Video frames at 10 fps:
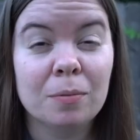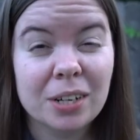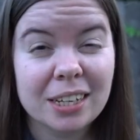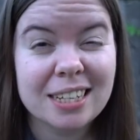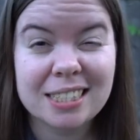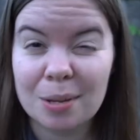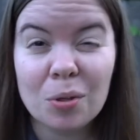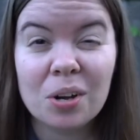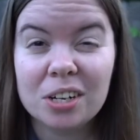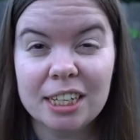really
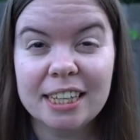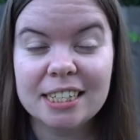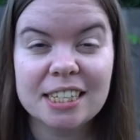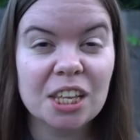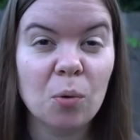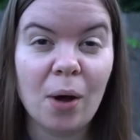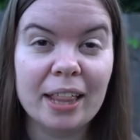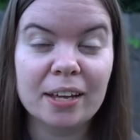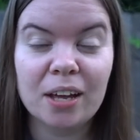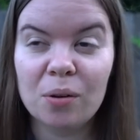similar to this a little
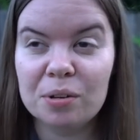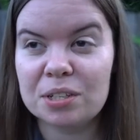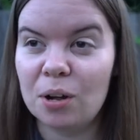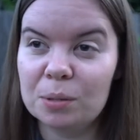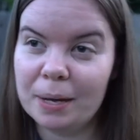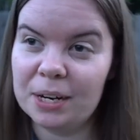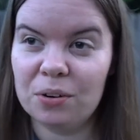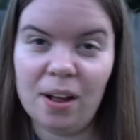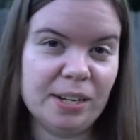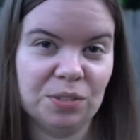while ago. It's called my
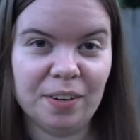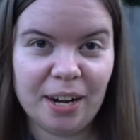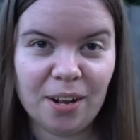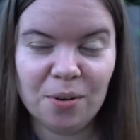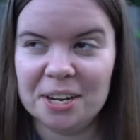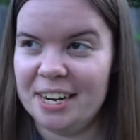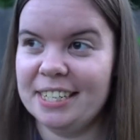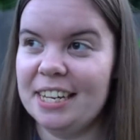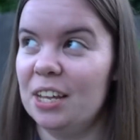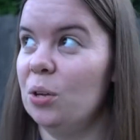garage video, and I
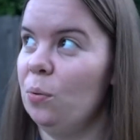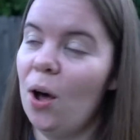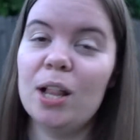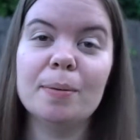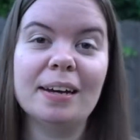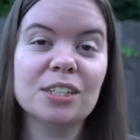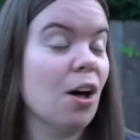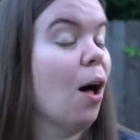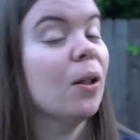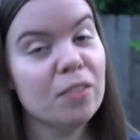tell you all about
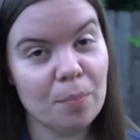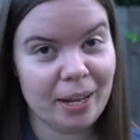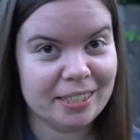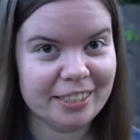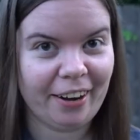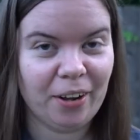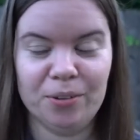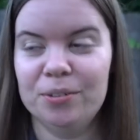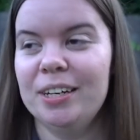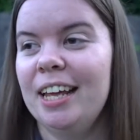all of the bikes that I
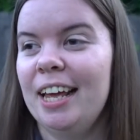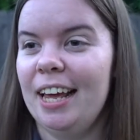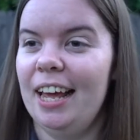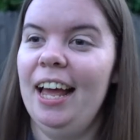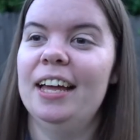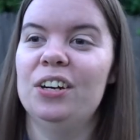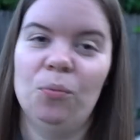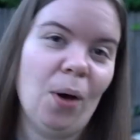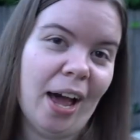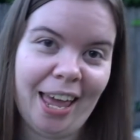own and
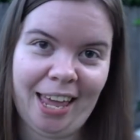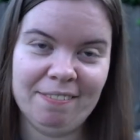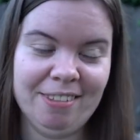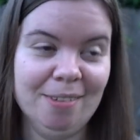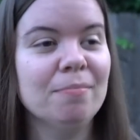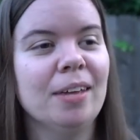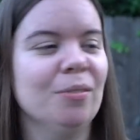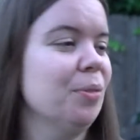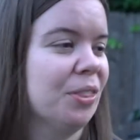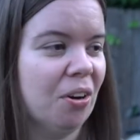why I have them
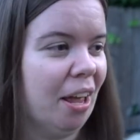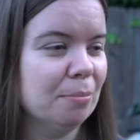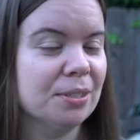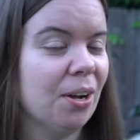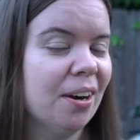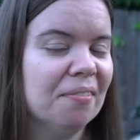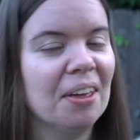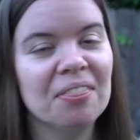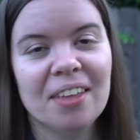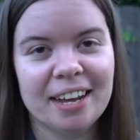and what their names are
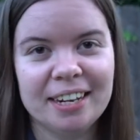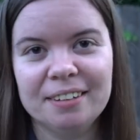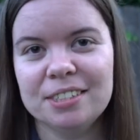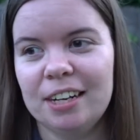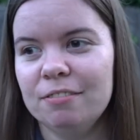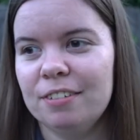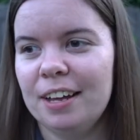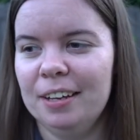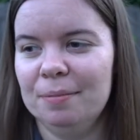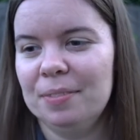and that kind of stuff.
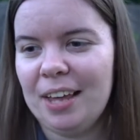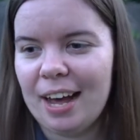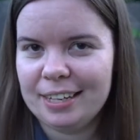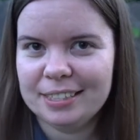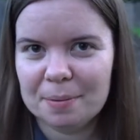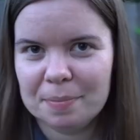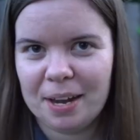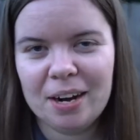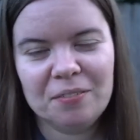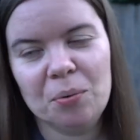That is up
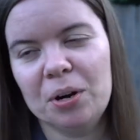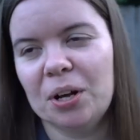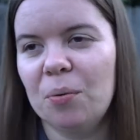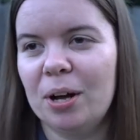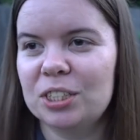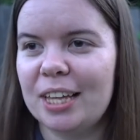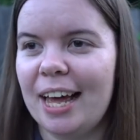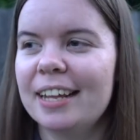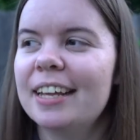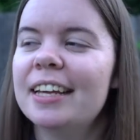there if you want to go watch
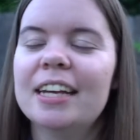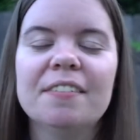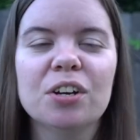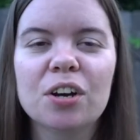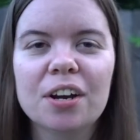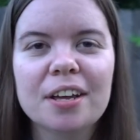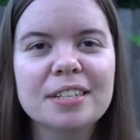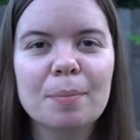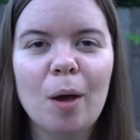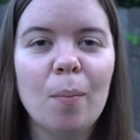that. If you're
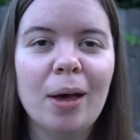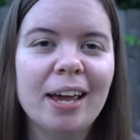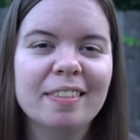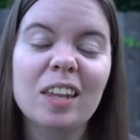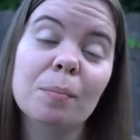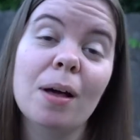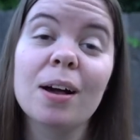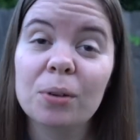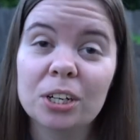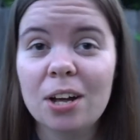curious about a bike that I'm
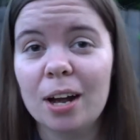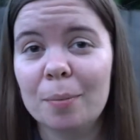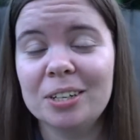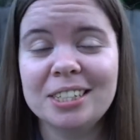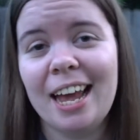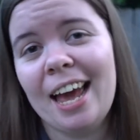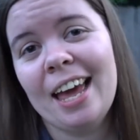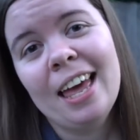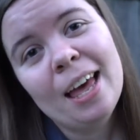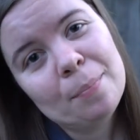not going to talk about
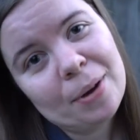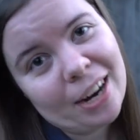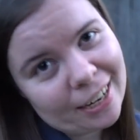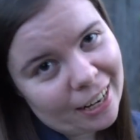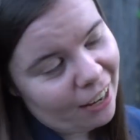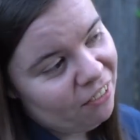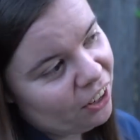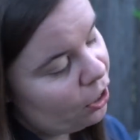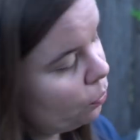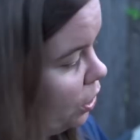today, but I
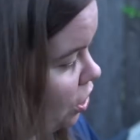figured we